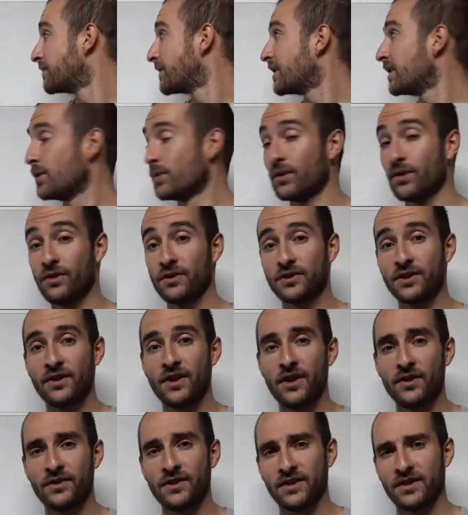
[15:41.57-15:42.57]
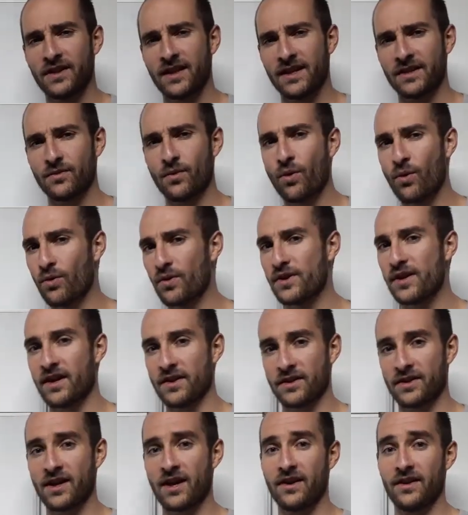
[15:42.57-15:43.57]
You will also notice that all the other
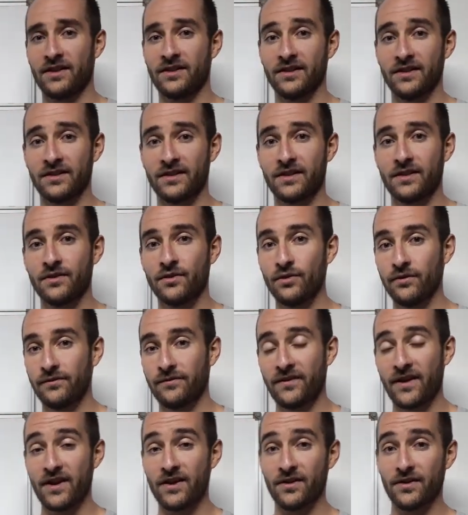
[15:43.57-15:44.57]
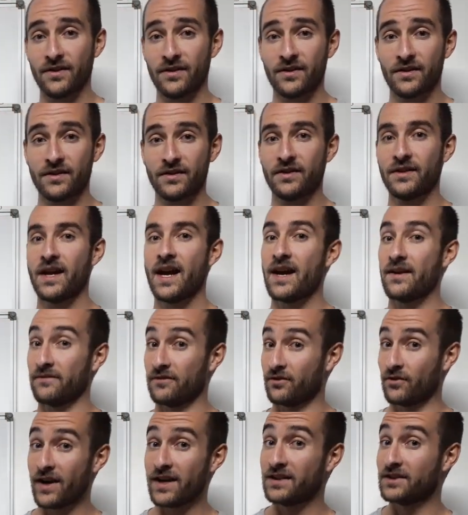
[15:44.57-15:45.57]
characters who fail have
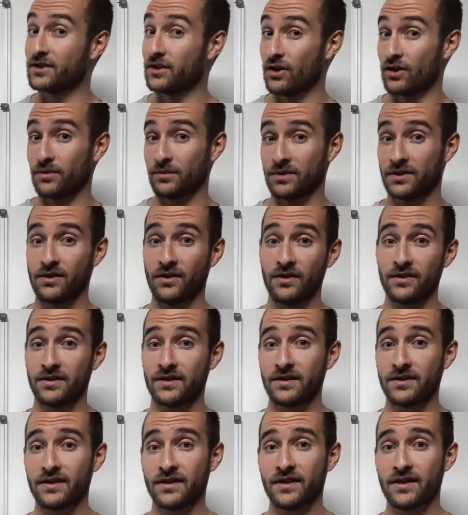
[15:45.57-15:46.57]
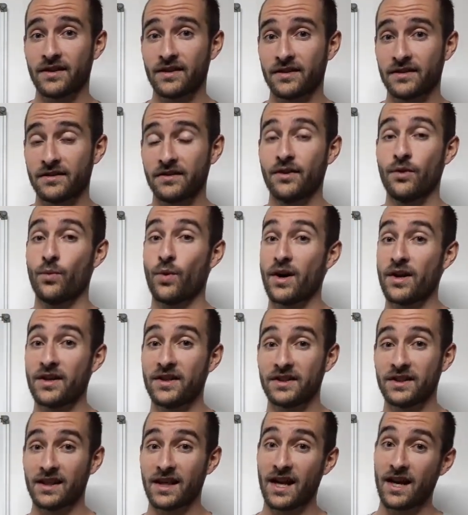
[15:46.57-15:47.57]
great circumstances. The one
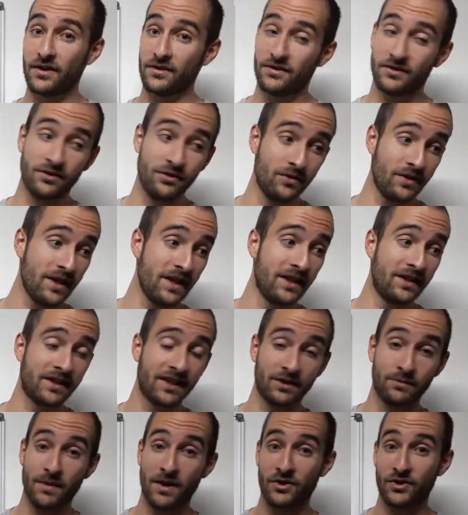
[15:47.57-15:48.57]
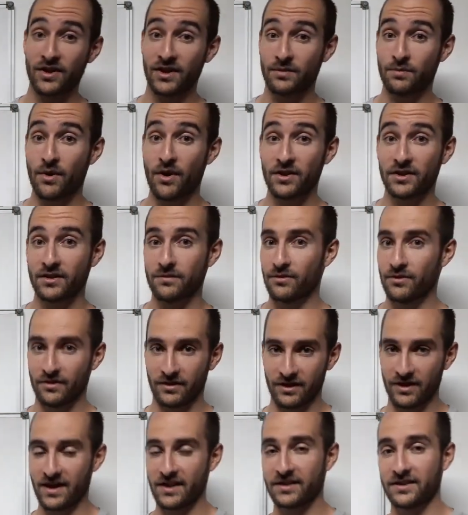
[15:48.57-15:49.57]
is allowed to eat as much as possible,
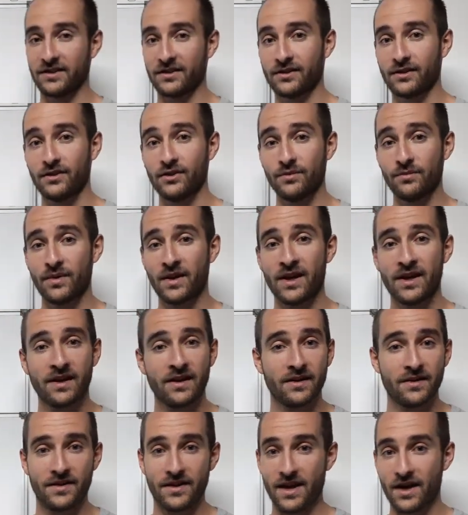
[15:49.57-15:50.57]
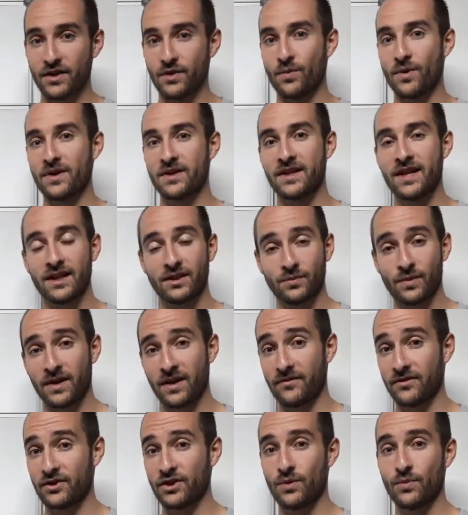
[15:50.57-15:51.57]
Augustus Gloop. The other one gets
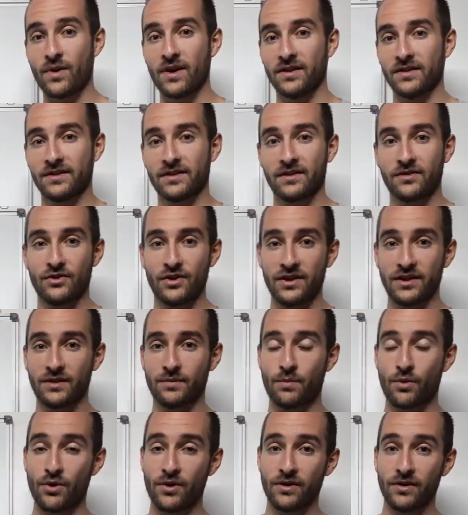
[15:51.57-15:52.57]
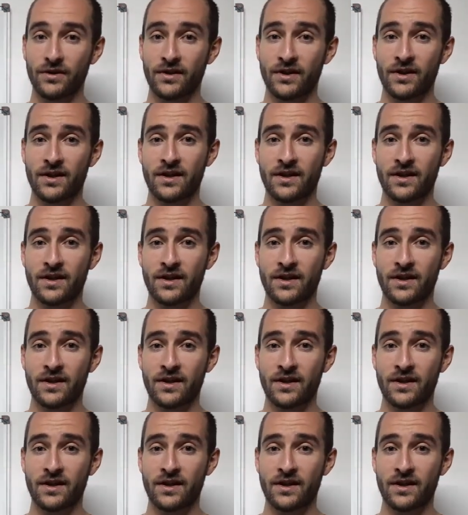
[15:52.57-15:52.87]
whatever she wants. She's spoiled.